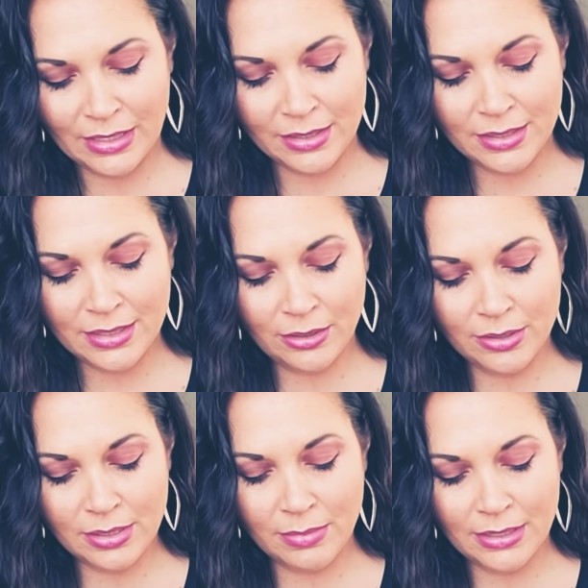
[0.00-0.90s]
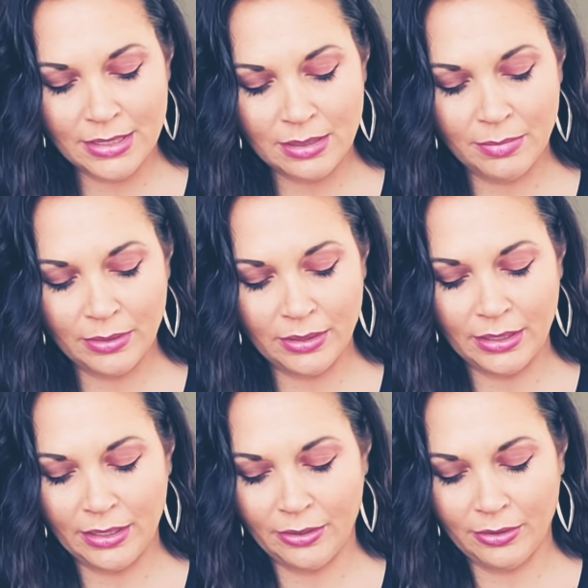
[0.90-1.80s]
still some
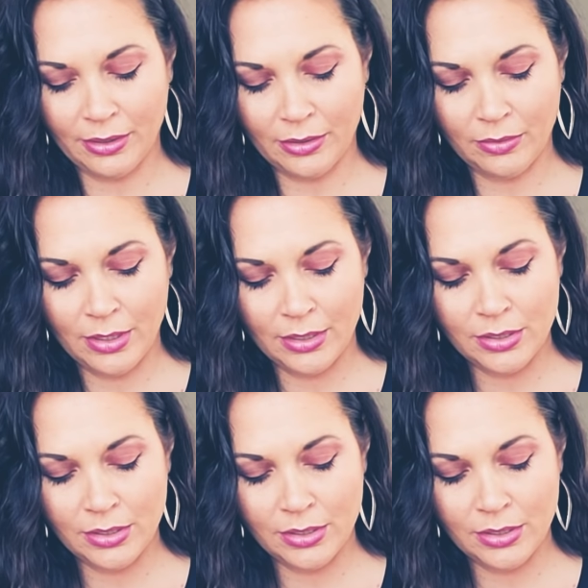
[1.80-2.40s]
instability here though.